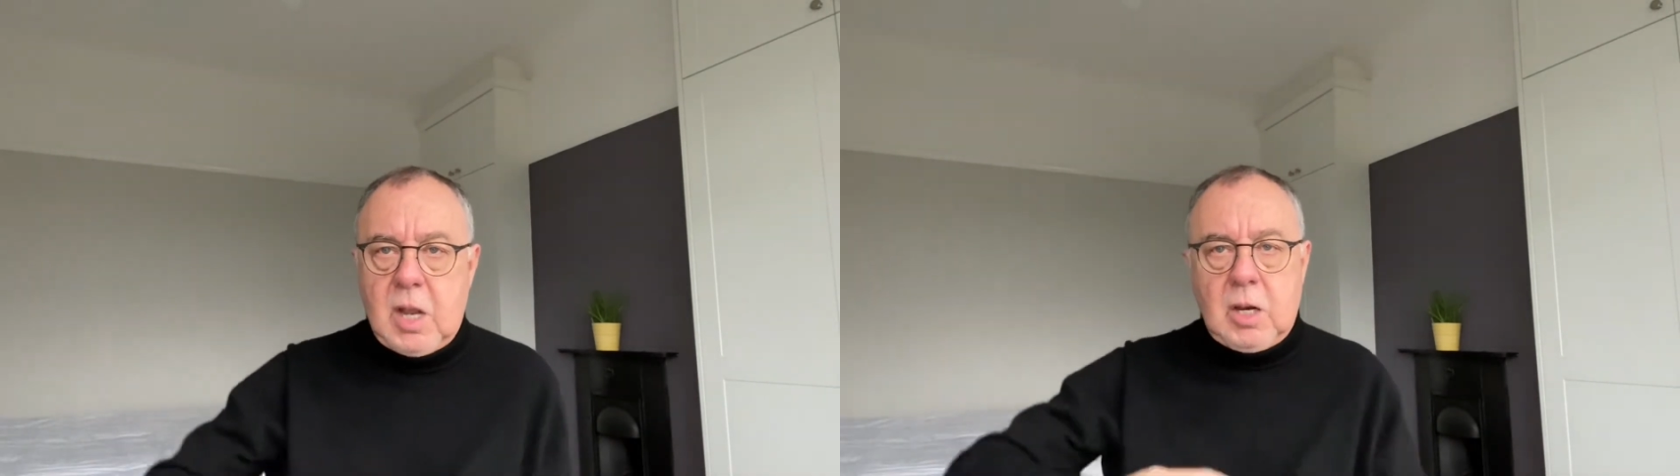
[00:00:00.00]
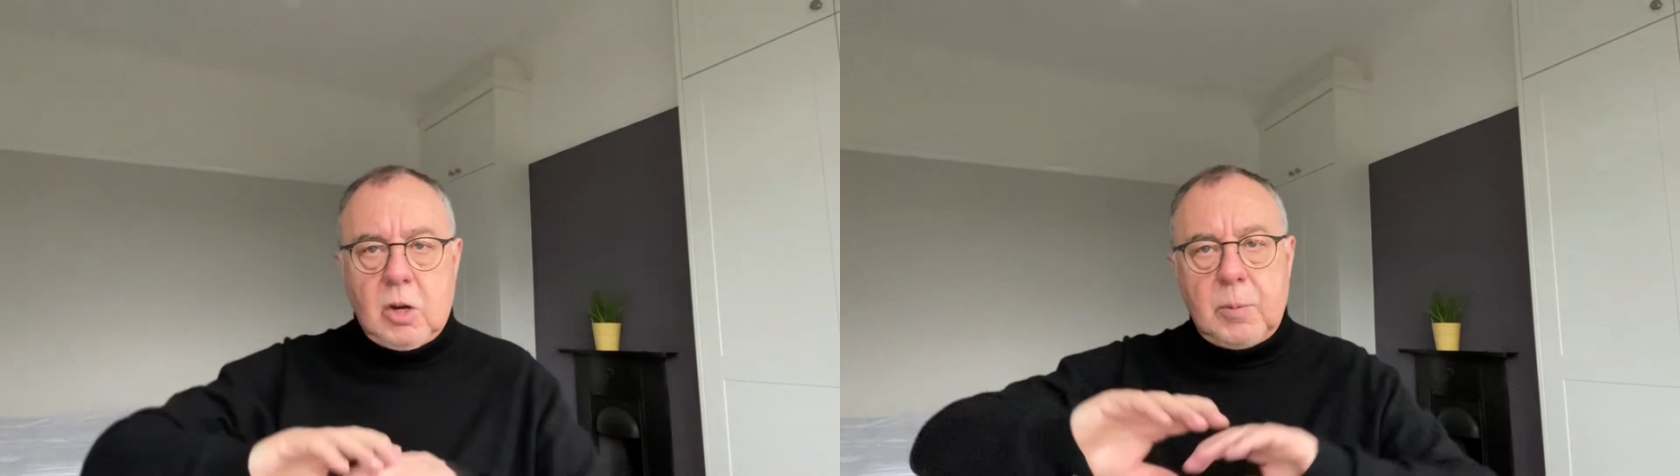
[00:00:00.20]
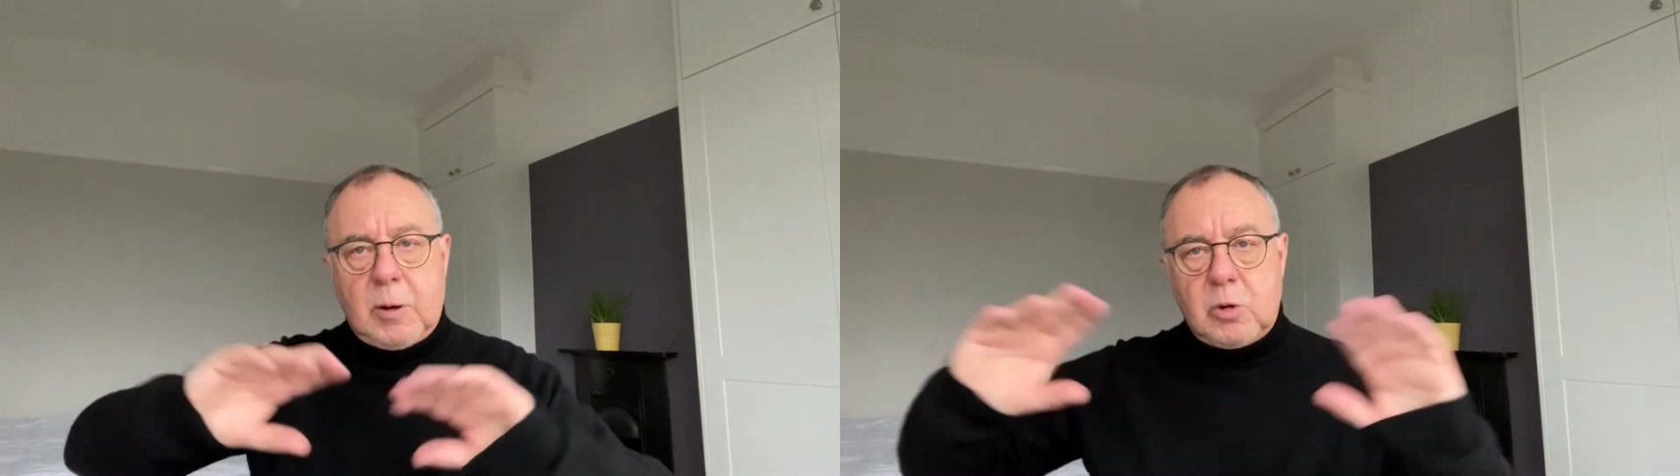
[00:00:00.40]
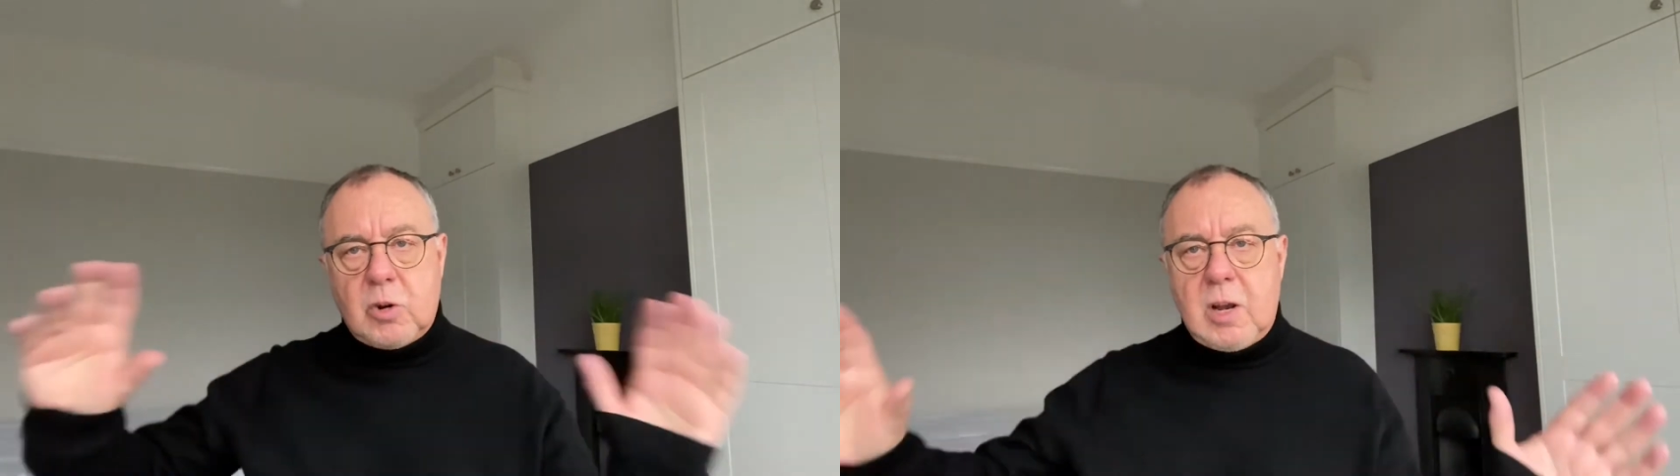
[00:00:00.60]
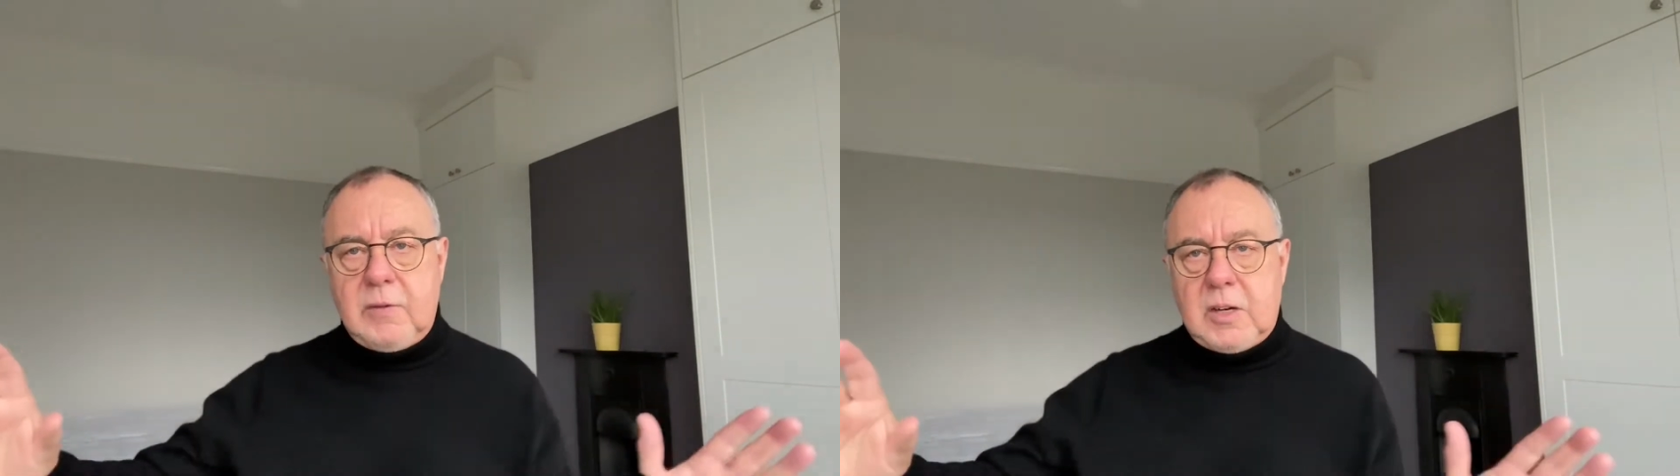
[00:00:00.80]
Not about
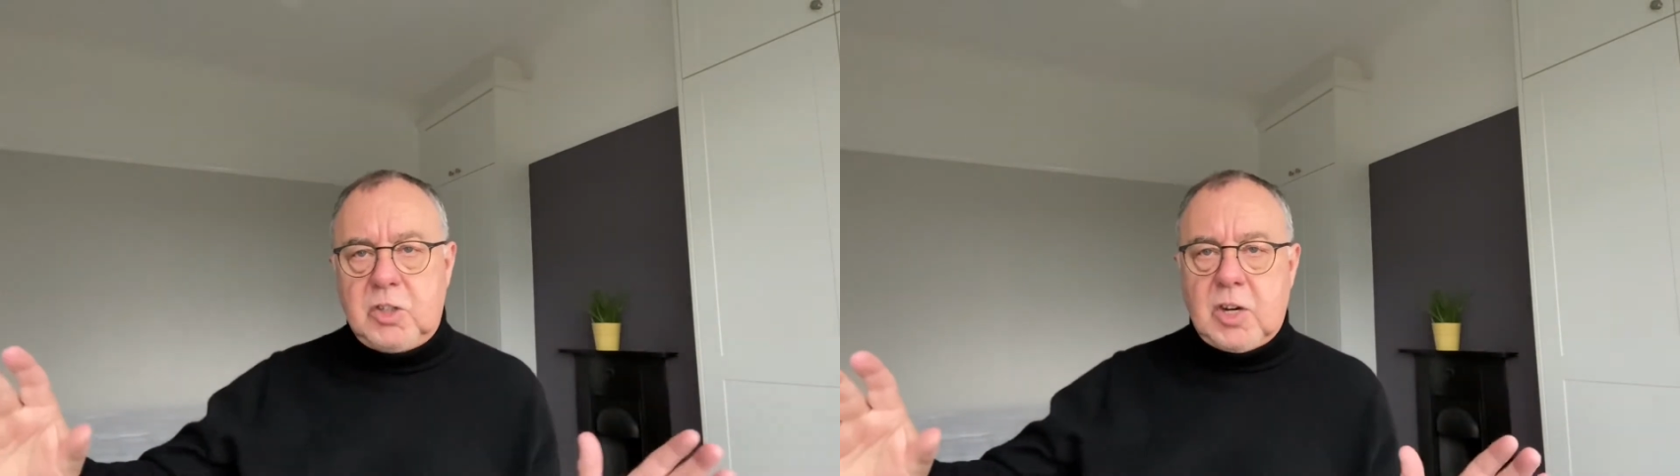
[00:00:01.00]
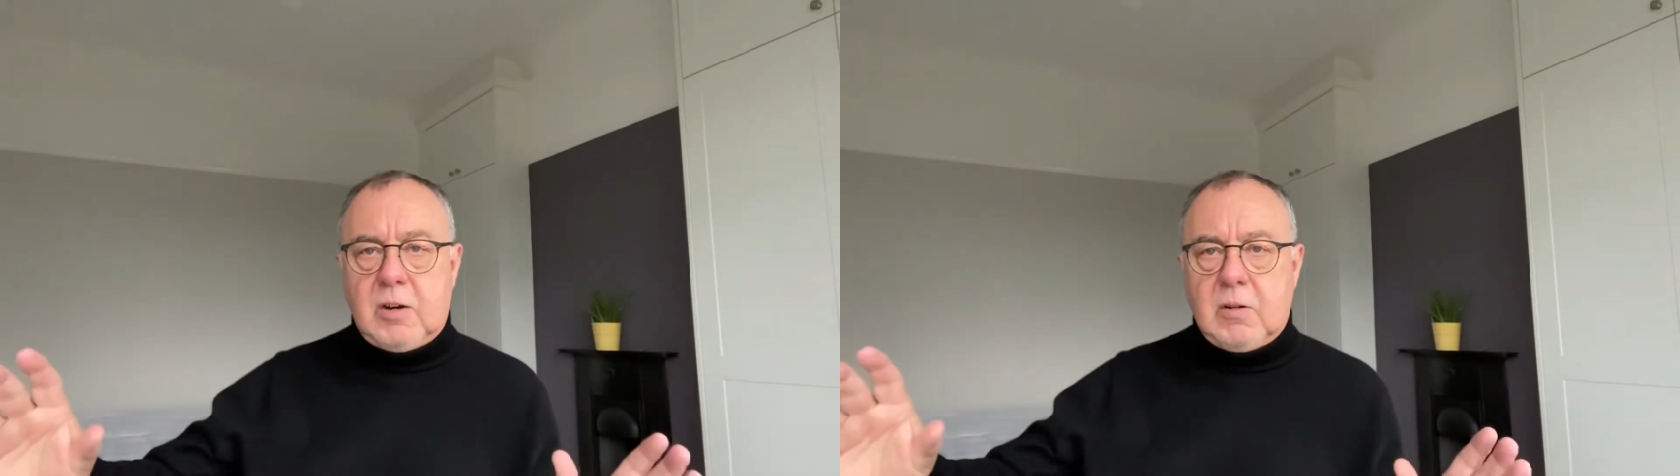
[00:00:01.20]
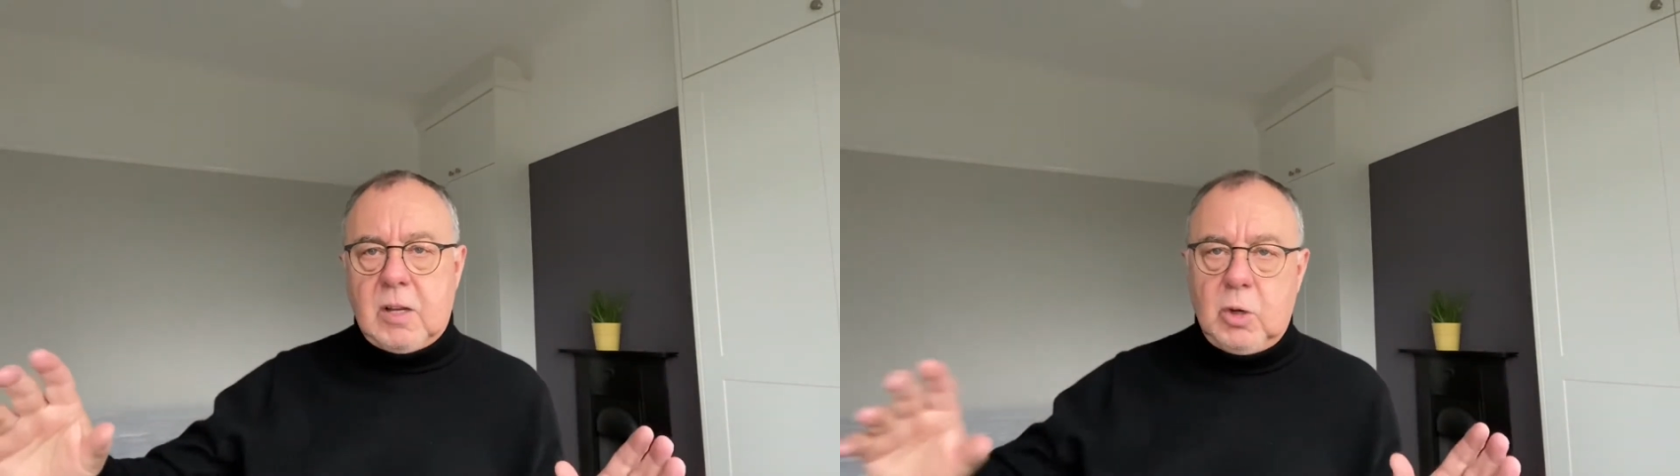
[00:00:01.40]
driving generally